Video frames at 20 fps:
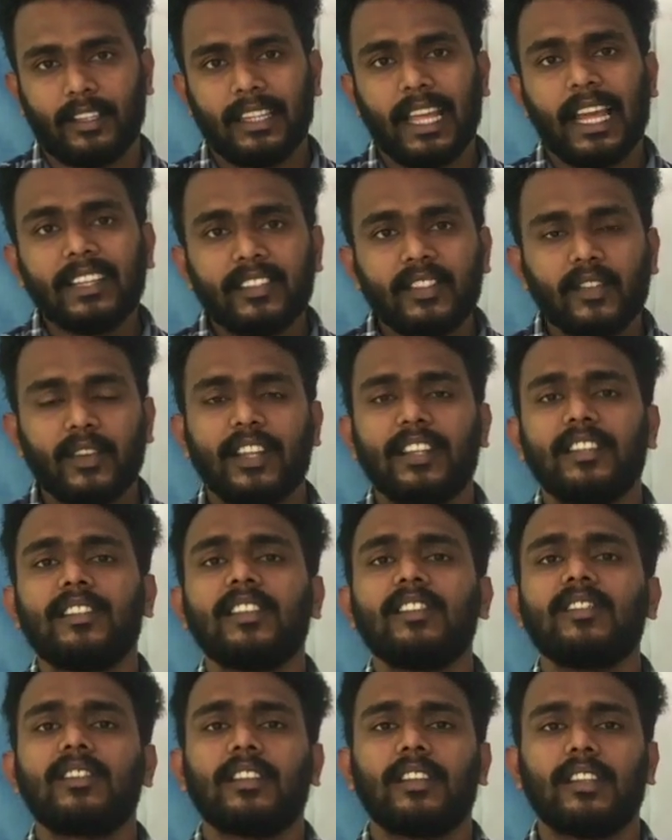That
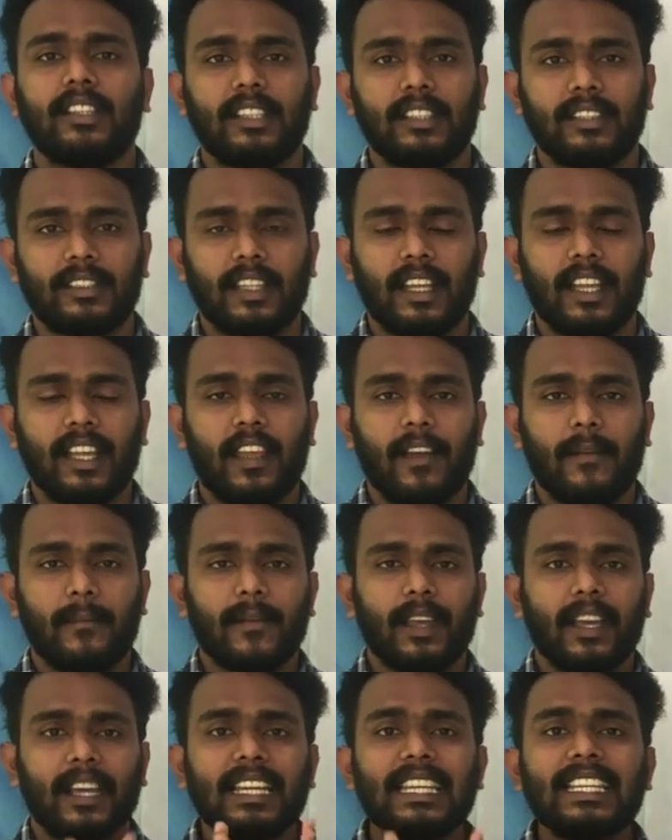civilization is a
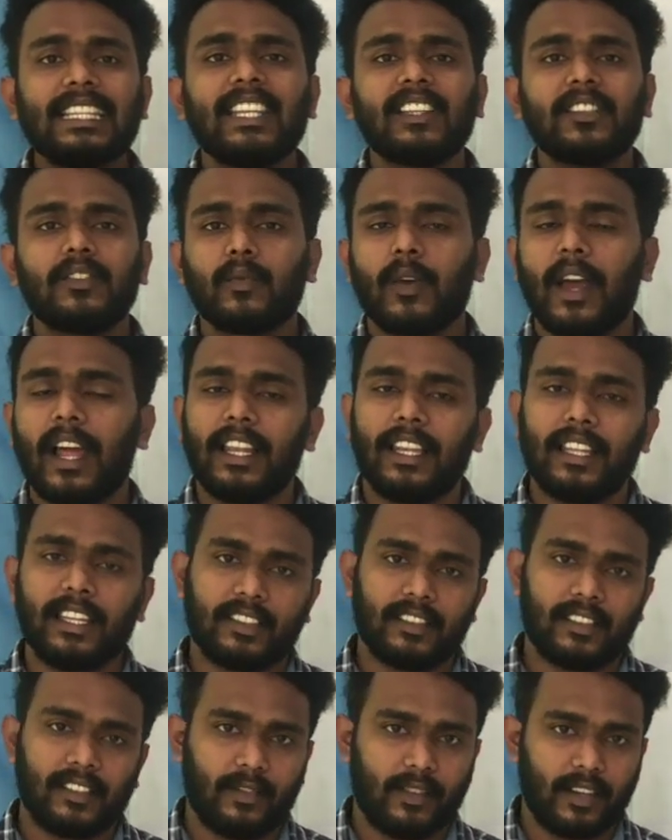Indus
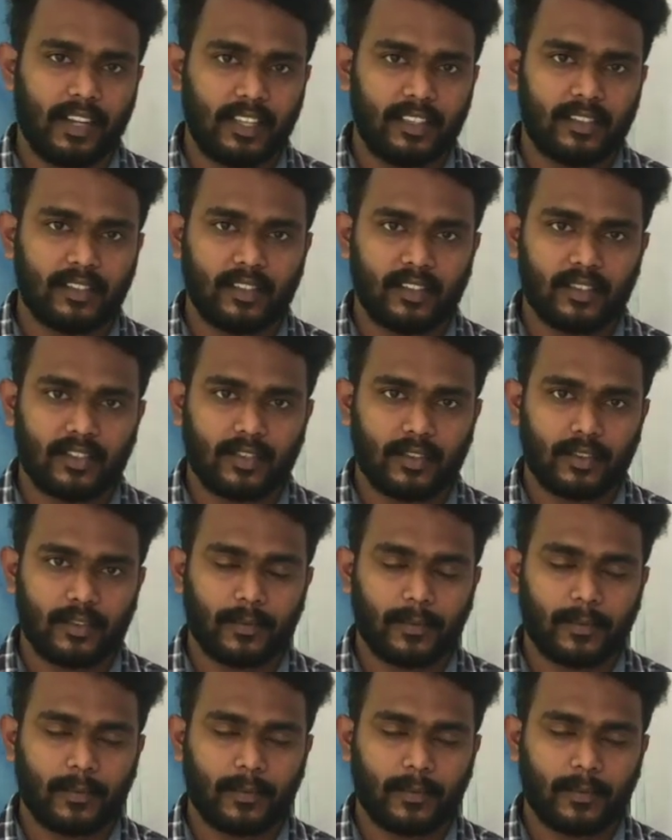Valley civilization.